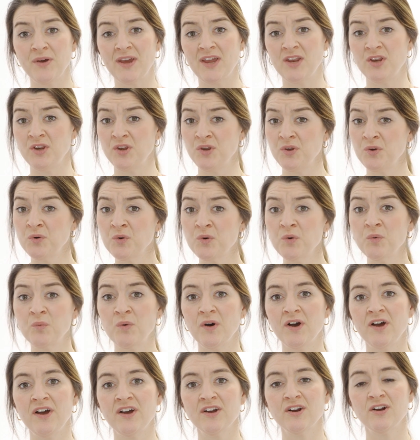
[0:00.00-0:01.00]
in your
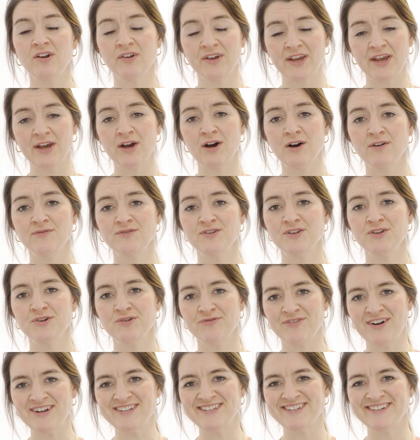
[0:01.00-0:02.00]
work looking after your
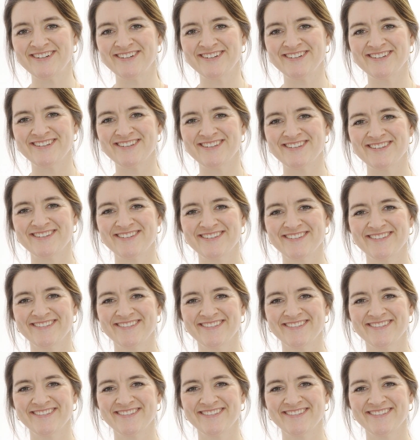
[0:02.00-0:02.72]
residents.